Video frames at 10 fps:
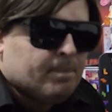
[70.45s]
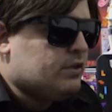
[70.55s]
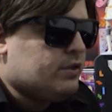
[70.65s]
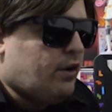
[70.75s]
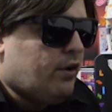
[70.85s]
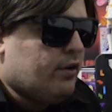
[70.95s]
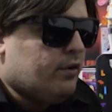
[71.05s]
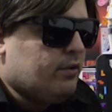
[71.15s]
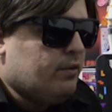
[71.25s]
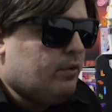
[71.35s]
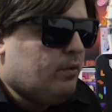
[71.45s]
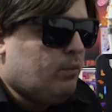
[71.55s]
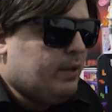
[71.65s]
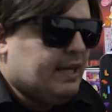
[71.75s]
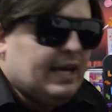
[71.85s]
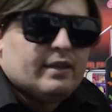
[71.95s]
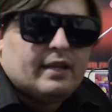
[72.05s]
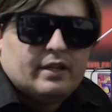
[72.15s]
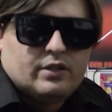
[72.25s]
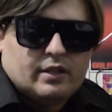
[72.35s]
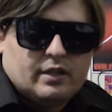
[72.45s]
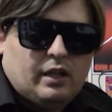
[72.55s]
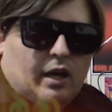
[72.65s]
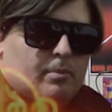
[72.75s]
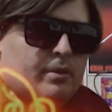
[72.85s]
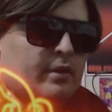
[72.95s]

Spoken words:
So we get there to the club.